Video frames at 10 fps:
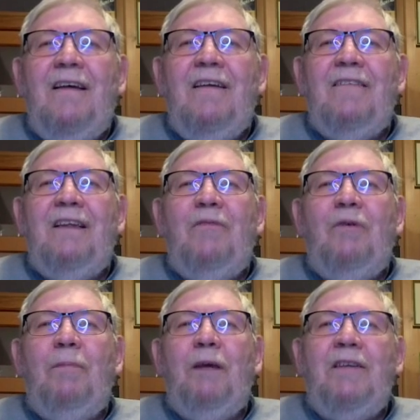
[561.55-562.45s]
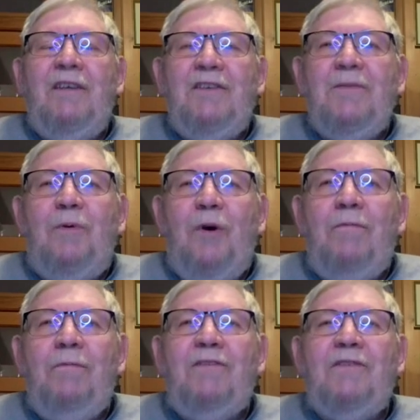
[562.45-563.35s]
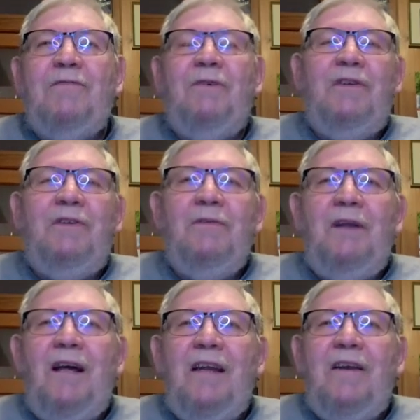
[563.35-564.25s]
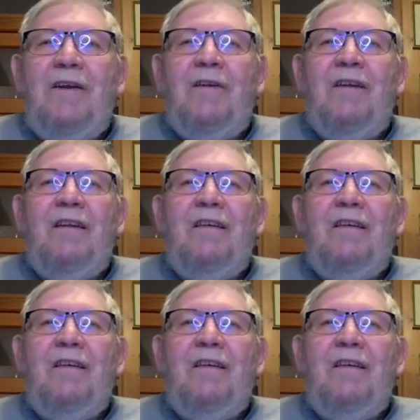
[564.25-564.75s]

there will be disappointments if we do not hear